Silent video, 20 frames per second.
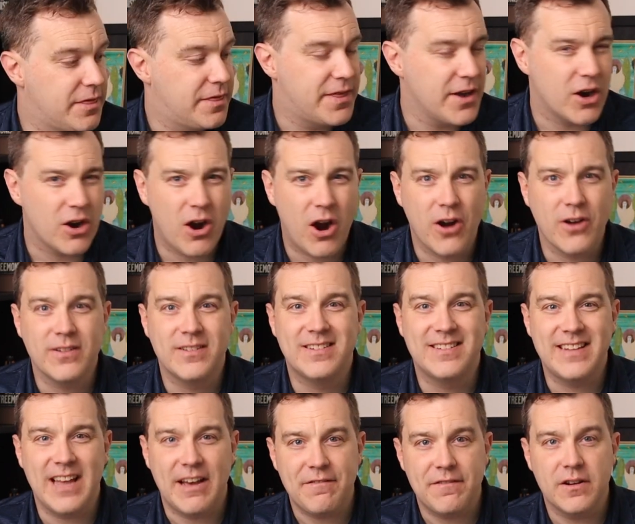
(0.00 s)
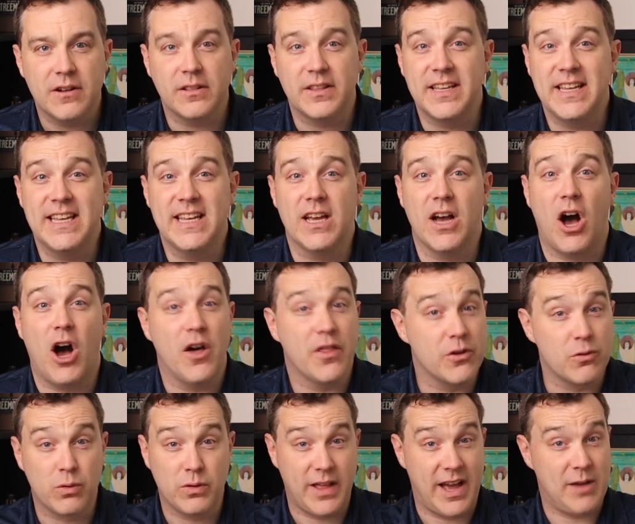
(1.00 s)
There are definitely
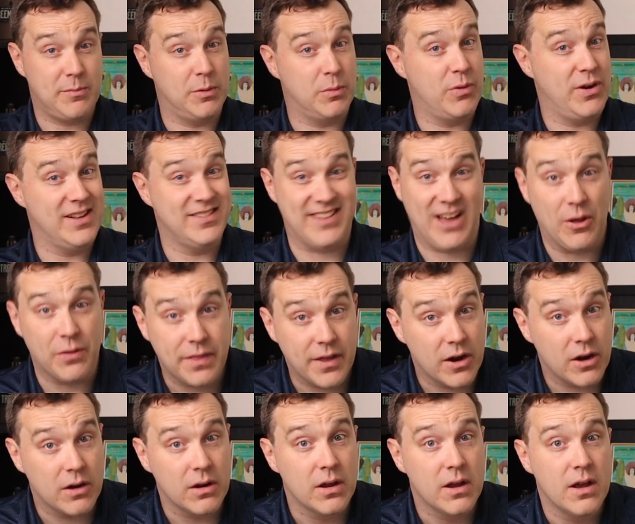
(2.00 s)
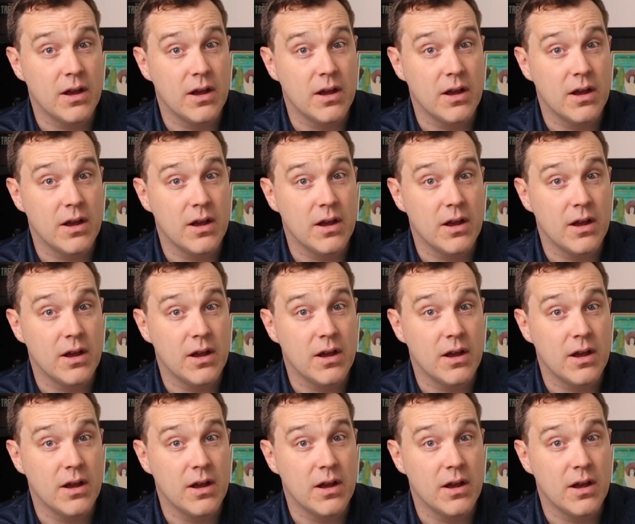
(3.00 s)
other reliable brands out there,